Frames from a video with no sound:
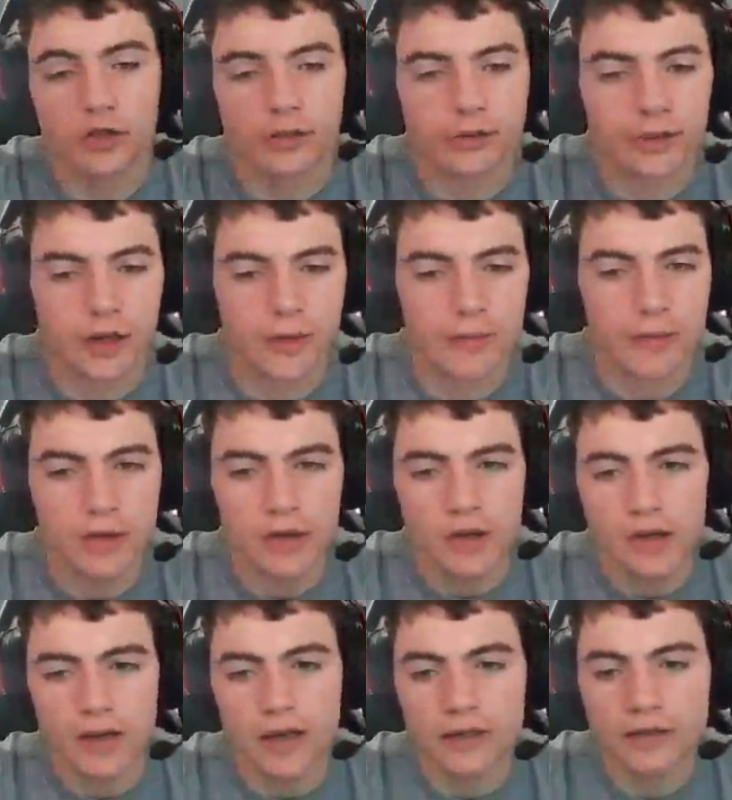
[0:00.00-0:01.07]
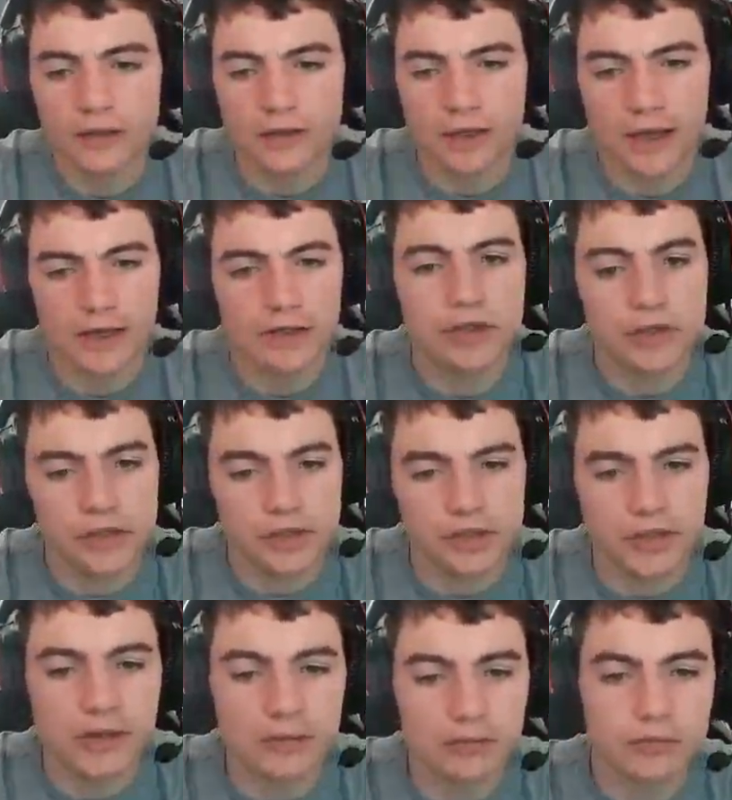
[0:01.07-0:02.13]
the time, it does actually
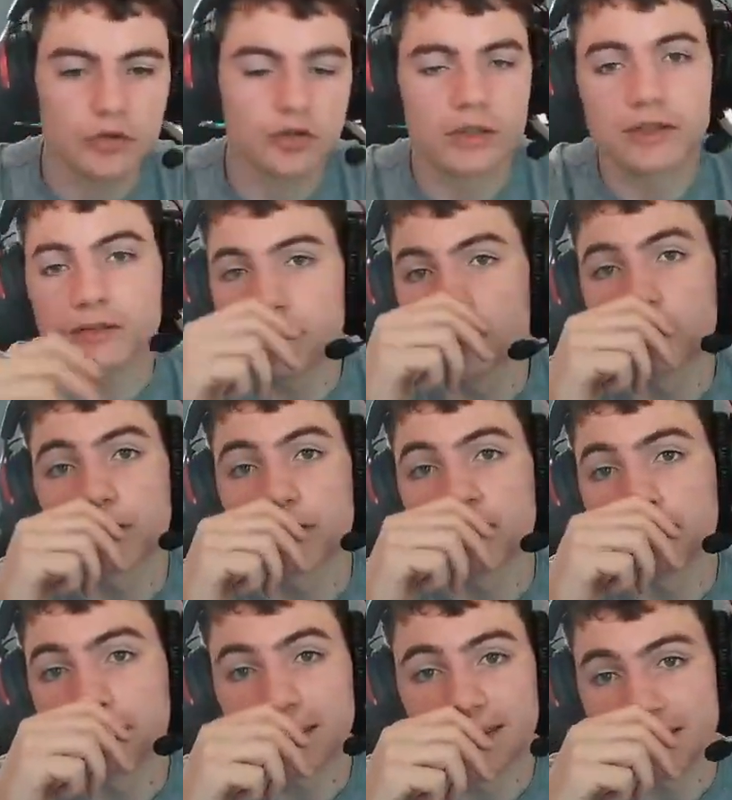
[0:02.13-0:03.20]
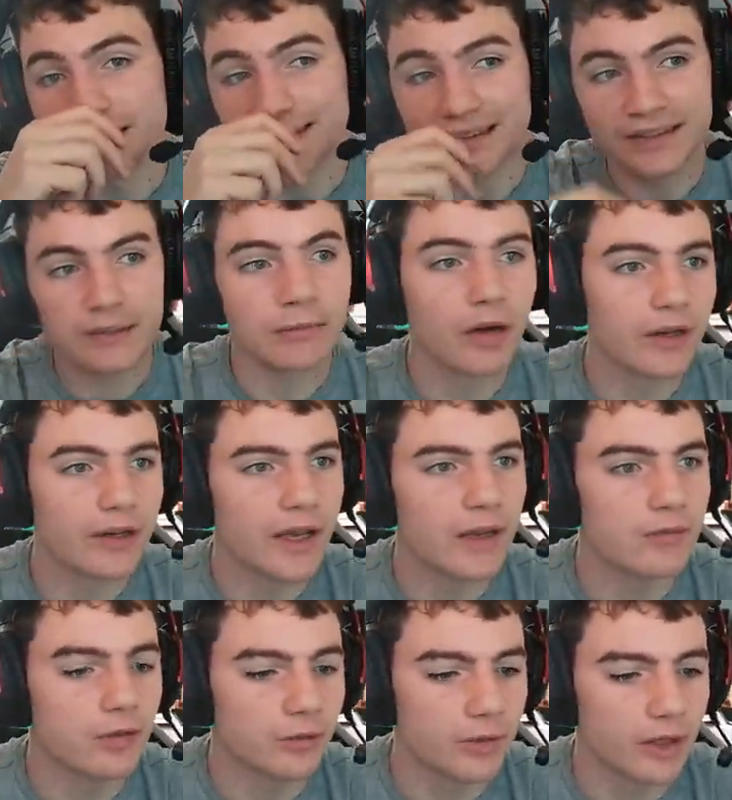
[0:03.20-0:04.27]
just increase viewership, because they'll see my
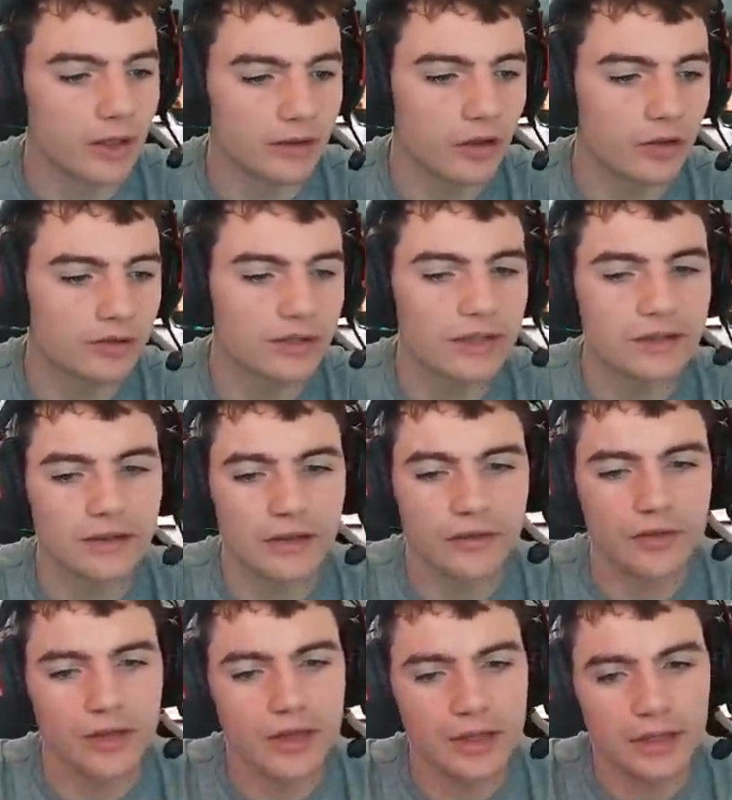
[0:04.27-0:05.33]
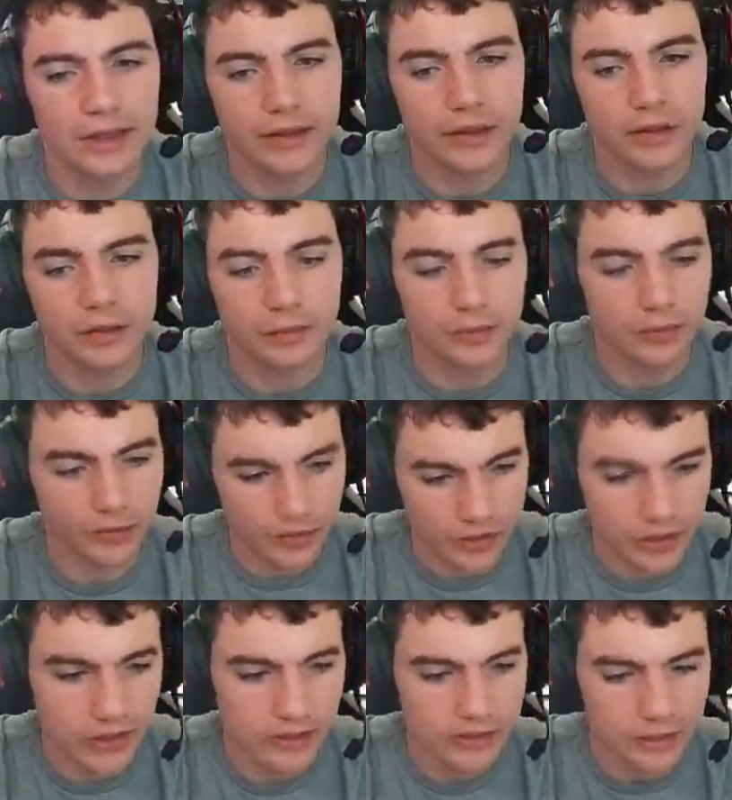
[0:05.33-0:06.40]
name, they'll be like, oh, TTV, and then they'll come to my
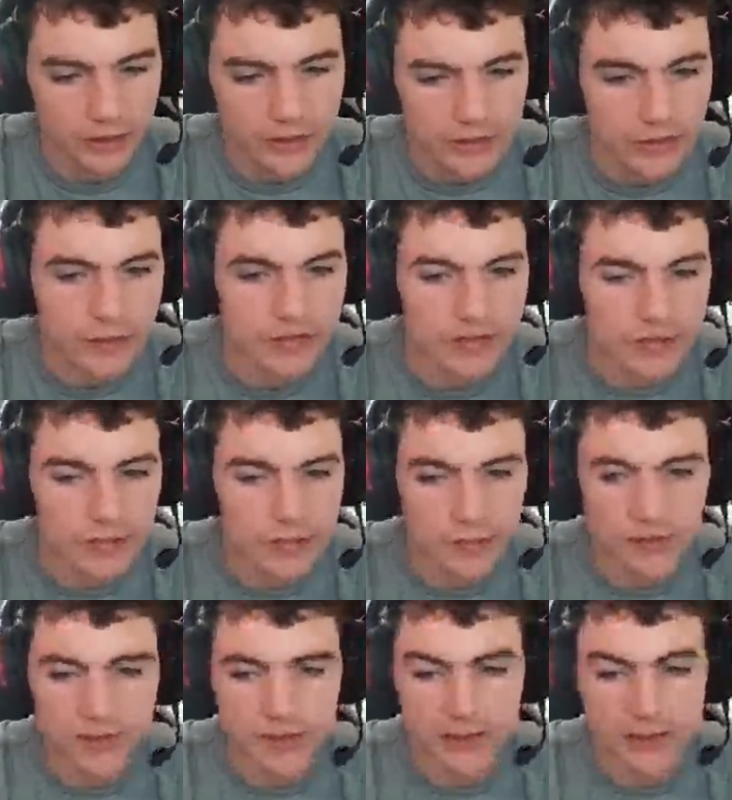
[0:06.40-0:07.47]
chat. So it's super easy, and